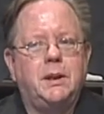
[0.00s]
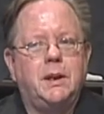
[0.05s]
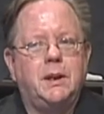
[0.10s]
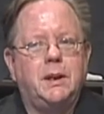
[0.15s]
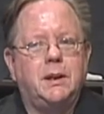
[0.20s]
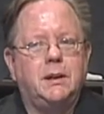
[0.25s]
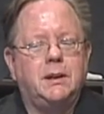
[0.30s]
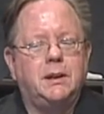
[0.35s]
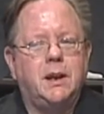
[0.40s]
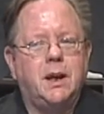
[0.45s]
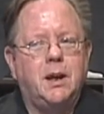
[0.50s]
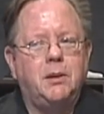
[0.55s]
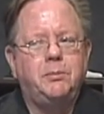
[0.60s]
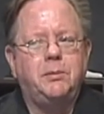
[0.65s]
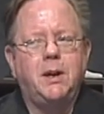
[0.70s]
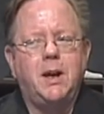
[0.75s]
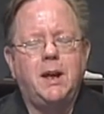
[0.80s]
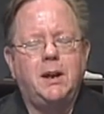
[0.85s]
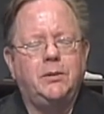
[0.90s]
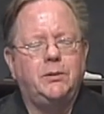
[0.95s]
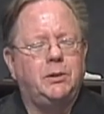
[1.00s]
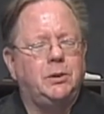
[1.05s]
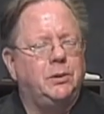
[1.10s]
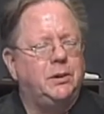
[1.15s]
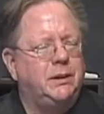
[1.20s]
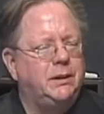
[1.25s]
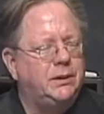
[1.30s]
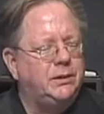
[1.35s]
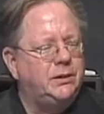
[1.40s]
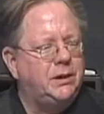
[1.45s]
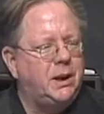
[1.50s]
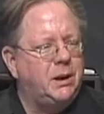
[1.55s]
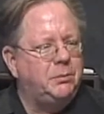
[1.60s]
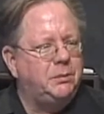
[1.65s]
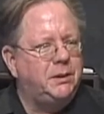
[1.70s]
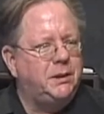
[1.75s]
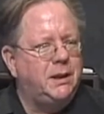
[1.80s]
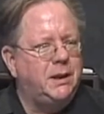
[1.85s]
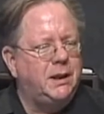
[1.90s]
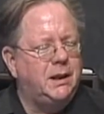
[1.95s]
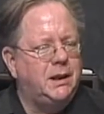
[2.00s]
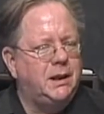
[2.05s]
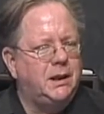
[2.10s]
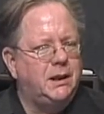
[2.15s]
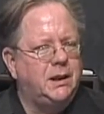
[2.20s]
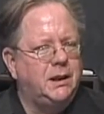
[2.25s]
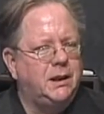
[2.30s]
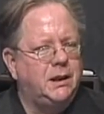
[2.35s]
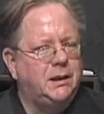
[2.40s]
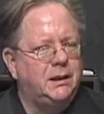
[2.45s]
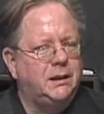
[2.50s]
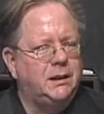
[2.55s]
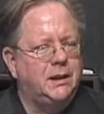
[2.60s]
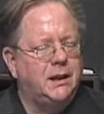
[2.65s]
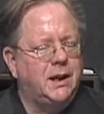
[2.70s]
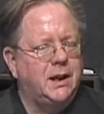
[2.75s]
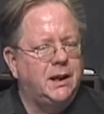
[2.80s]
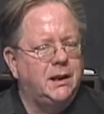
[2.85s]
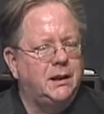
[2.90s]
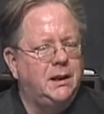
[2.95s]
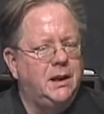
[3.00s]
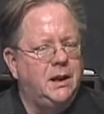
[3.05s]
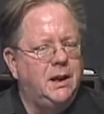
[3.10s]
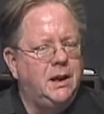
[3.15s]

and I'm kind of doing the same thing in that